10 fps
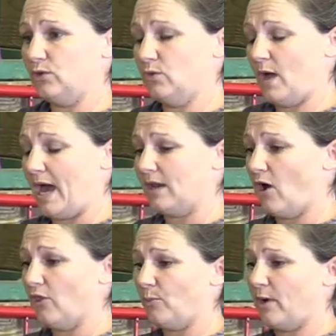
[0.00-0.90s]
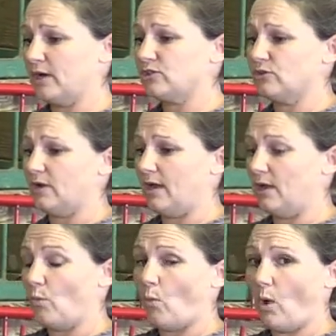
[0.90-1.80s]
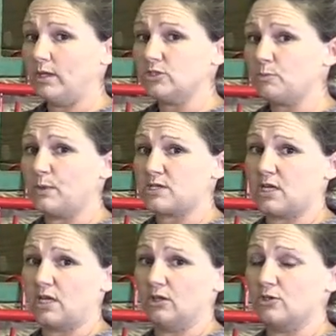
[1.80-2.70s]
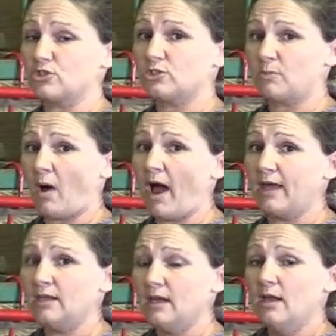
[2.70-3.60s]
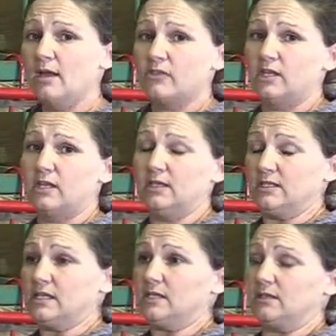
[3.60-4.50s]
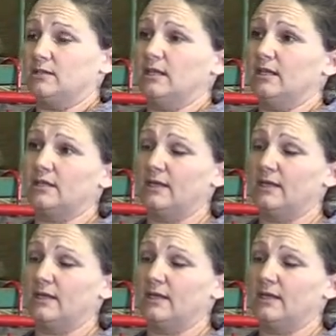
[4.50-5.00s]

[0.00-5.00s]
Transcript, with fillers: you had all the pressure at one particular spot, then it it